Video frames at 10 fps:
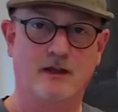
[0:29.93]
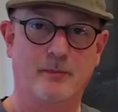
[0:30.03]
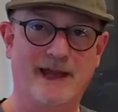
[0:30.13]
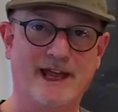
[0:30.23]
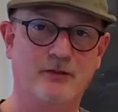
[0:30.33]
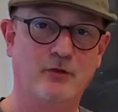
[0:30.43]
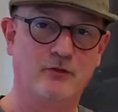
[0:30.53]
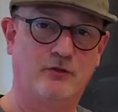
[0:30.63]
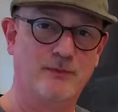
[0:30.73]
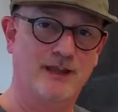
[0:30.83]
pint of
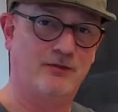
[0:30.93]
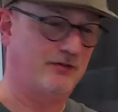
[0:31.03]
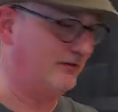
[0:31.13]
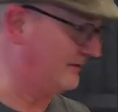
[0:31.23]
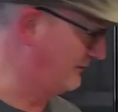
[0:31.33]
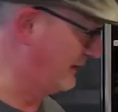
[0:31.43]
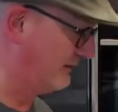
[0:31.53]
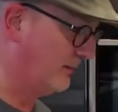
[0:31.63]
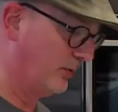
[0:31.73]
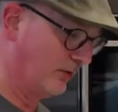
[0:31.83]
John Smith's,
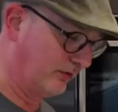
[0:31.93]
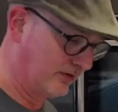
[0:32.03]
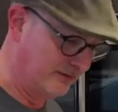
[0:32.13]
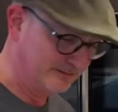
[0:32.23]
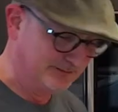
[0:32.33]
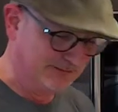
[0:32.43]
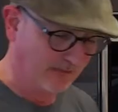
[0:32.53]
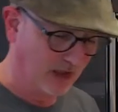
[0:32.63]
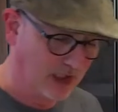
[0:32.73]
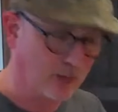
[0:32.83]
very important,
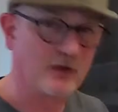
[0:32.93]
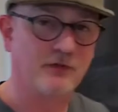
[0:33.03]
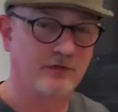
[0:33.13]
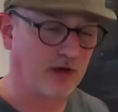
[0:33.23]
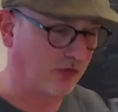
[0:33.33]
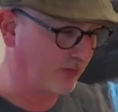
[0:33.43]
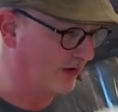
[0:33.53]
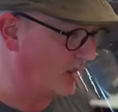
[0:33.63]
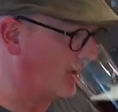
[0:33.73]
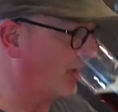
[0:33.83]
liquid
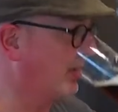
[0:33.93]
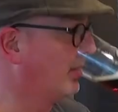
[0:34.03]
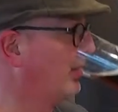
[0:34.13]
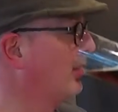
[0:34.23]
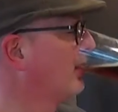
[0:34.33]
refreshment. Ooh.